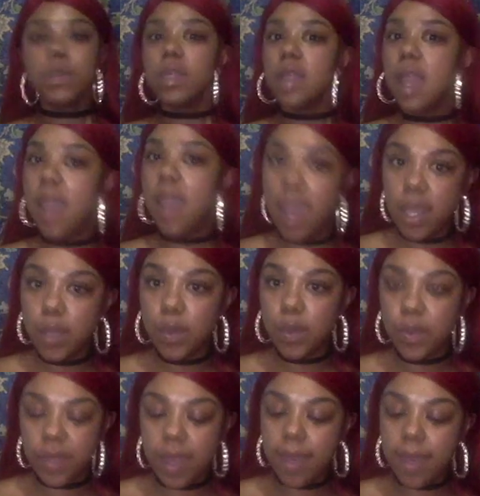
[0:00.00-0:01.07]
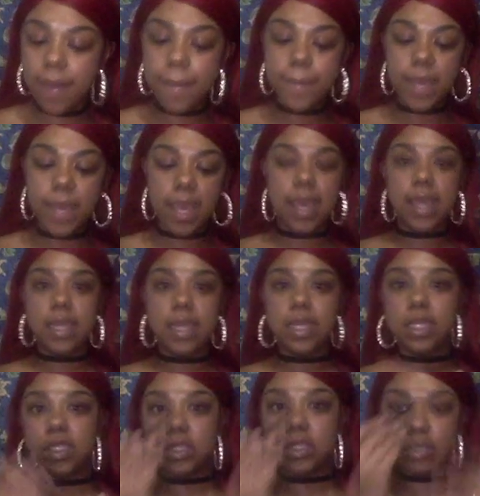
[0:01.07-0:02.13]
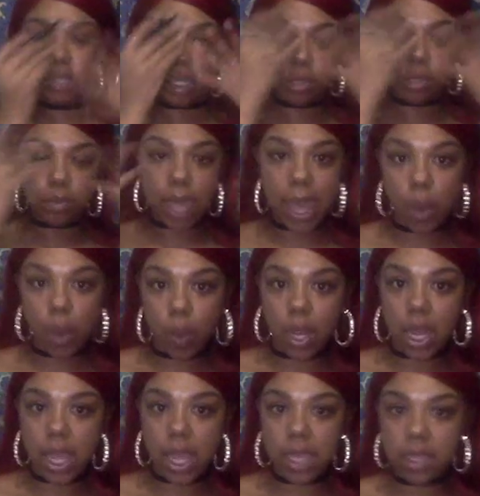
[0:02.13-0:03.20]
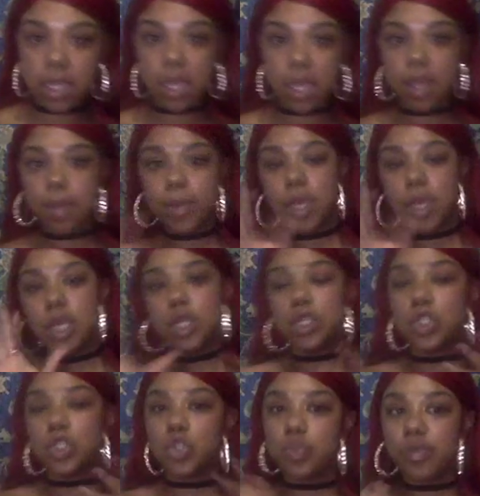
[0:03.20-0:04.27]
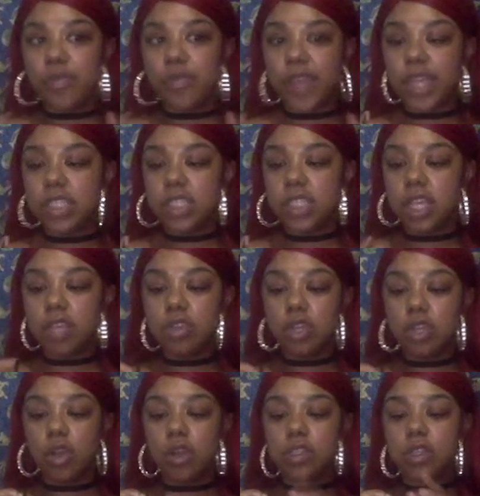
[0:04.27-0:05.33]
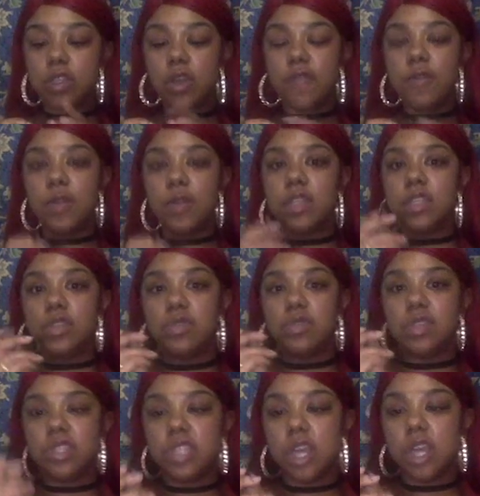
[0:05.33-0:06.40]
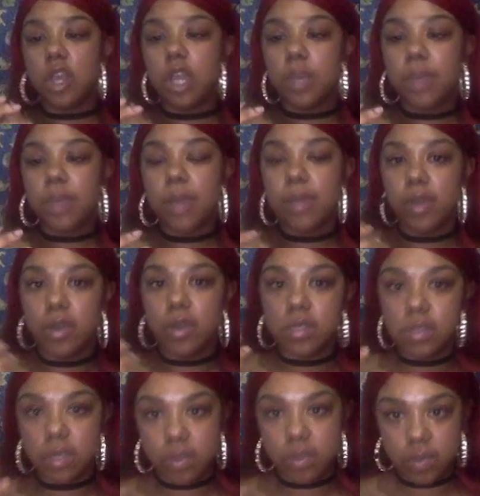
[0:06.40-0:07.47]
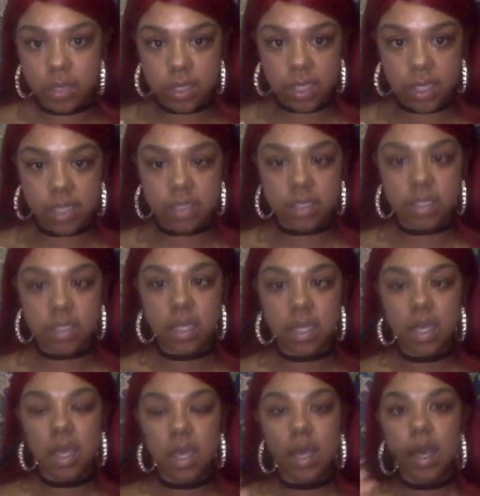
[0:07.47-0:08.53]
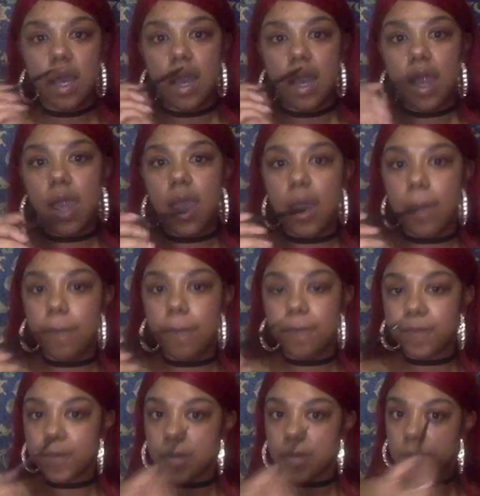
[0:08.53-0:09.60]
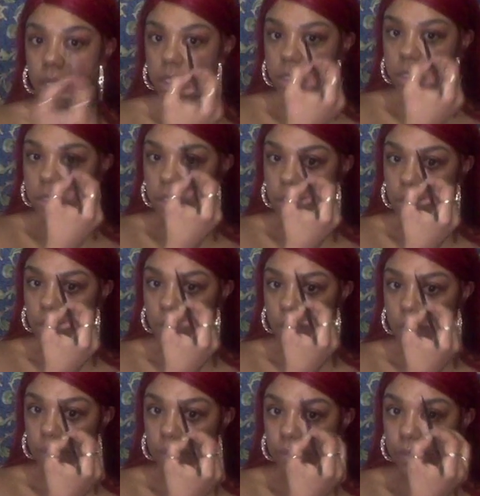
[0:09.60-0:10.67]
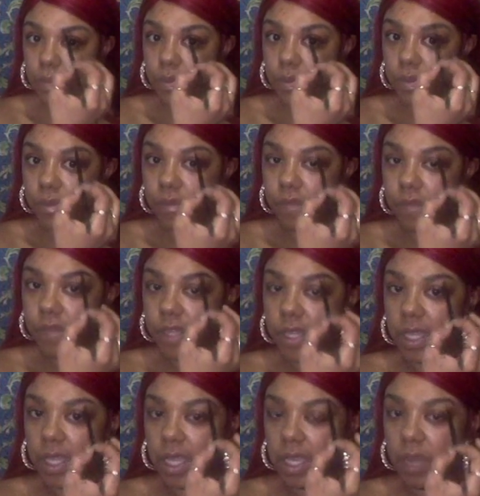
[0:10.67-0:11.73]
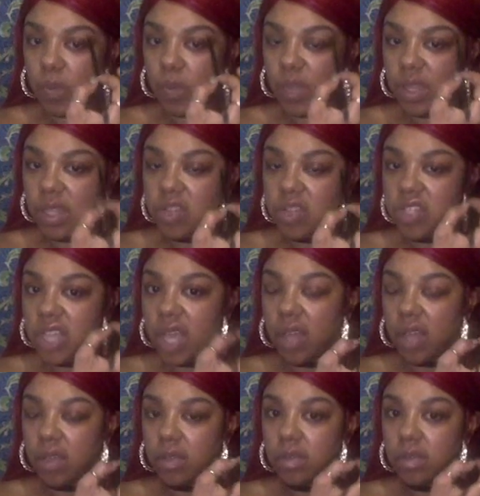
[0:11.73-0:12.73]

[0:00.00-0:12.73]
angle them and you know outline them to perfection you could also if you wanted to use a gel you could probably also use this um, to you know fill in with the gel